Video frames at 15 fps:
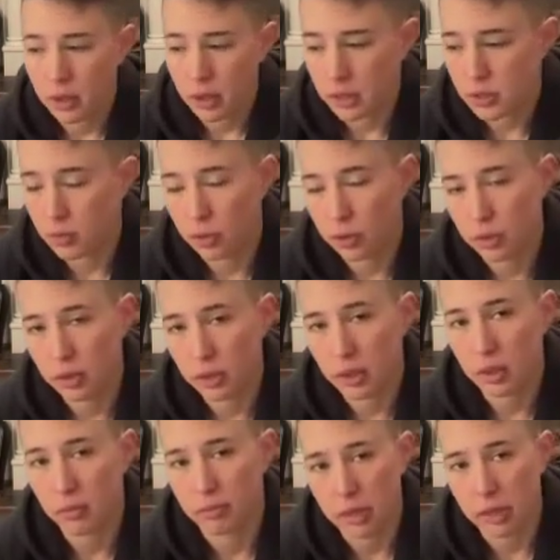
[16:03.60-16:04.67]
That's
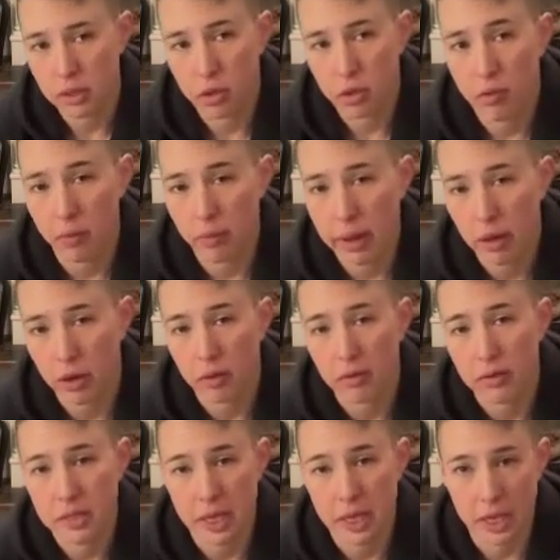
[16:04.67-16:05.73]
sort of a matter
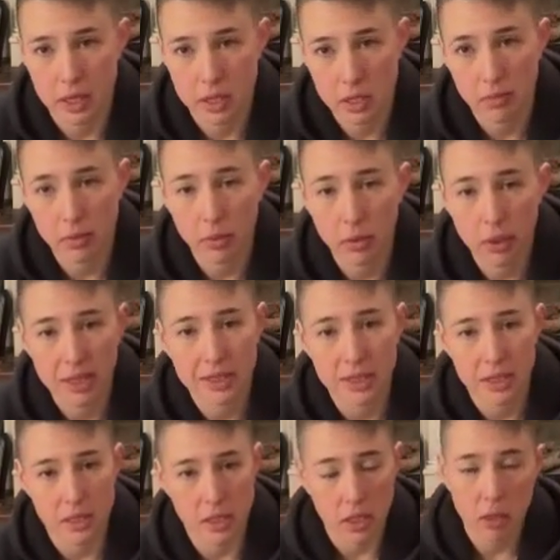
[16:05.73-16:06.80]
of taste. Some people get
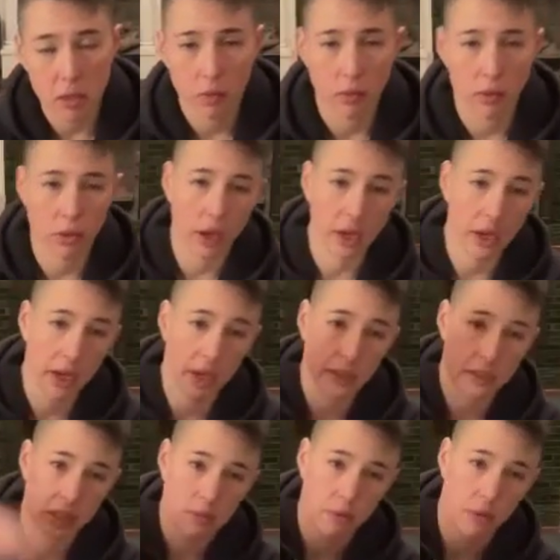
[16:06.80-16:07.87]
dizzy when their
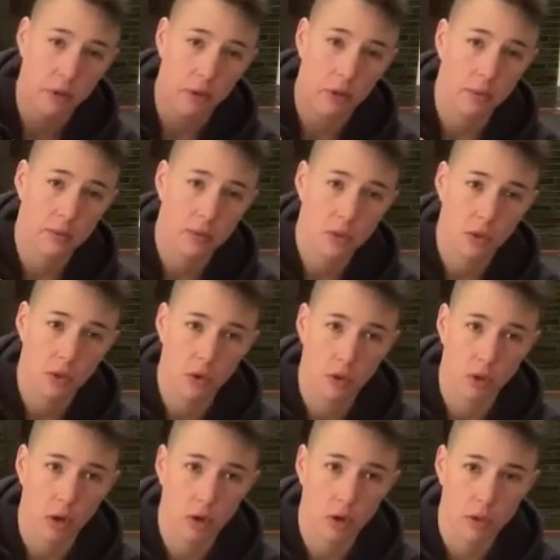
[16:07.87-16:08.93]
head stays below their hips or
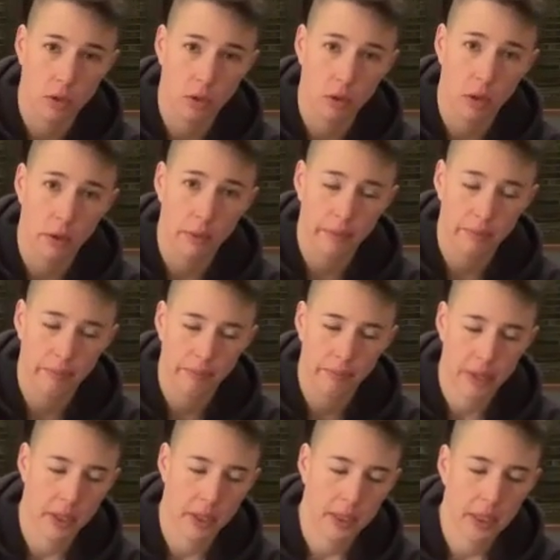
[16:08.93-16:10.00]
their heart too long,
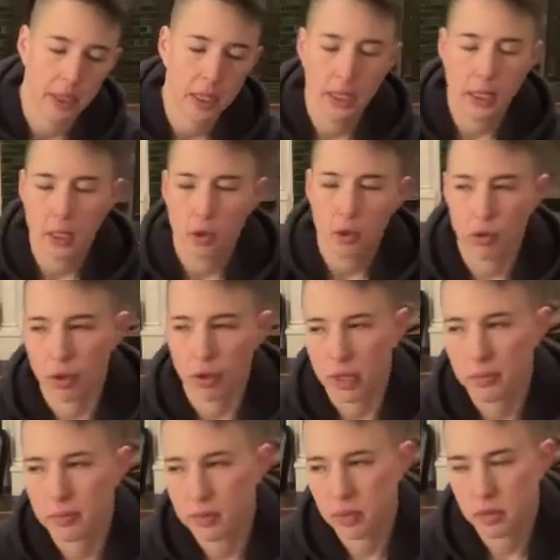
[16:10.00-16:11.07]
or their
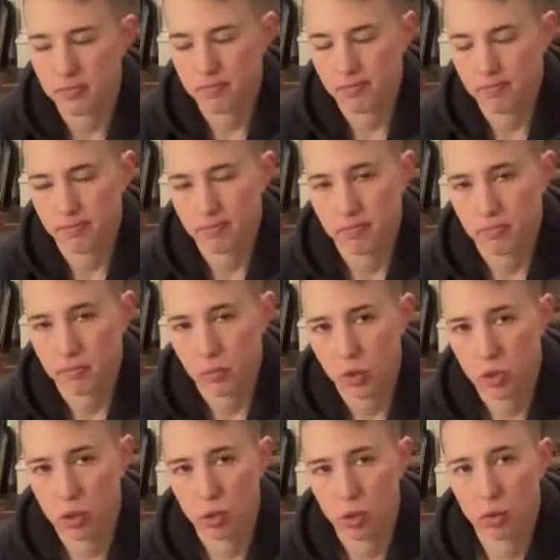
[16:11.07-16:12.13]
hips.
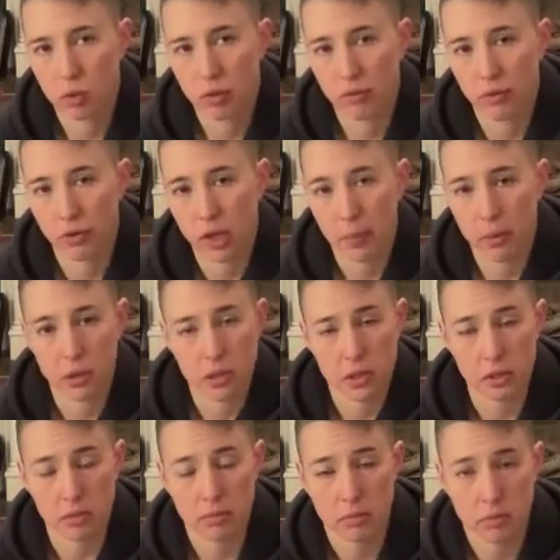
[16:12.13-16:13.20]
So if you're that
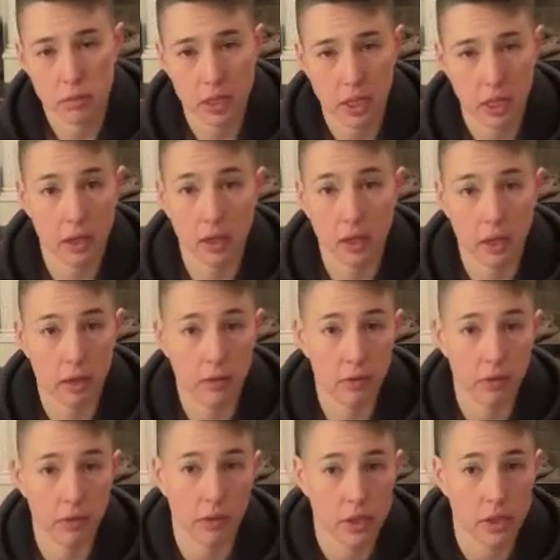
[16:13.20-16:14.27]
person, take a knee
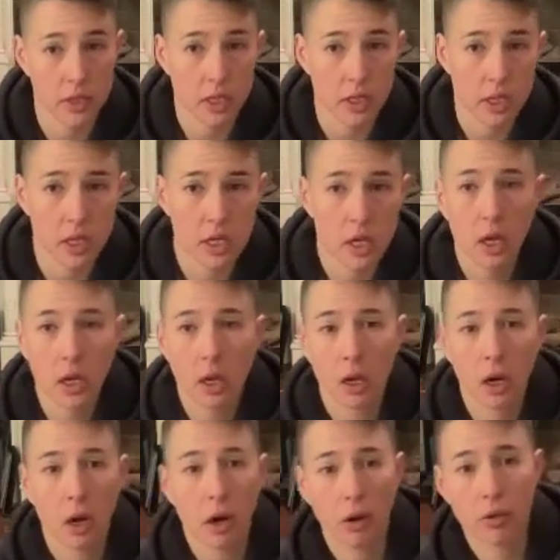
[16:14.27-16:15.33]
if you feel dizzy.
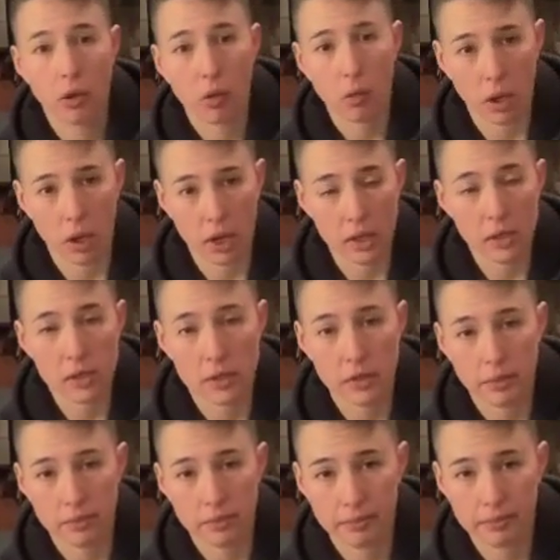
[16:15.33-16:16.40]
Otherwise,